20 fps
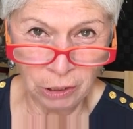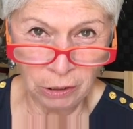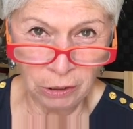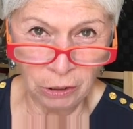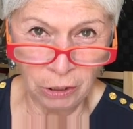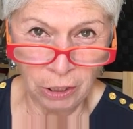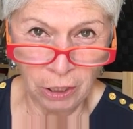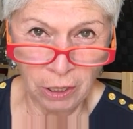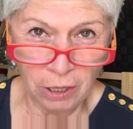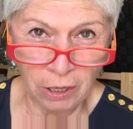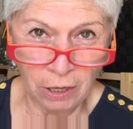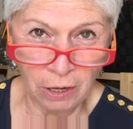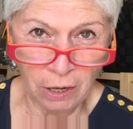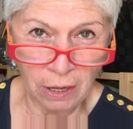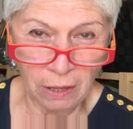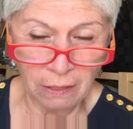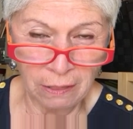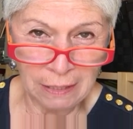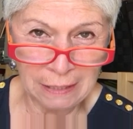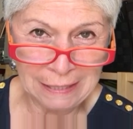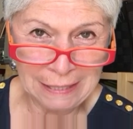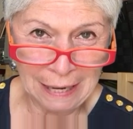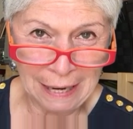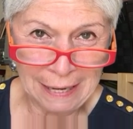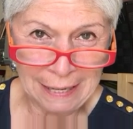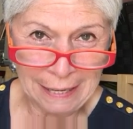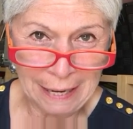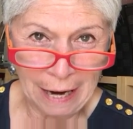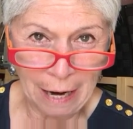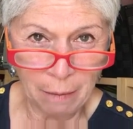learn the
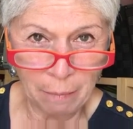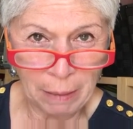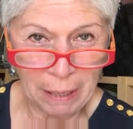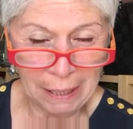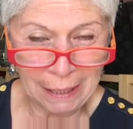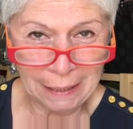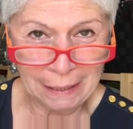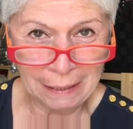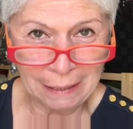dynamic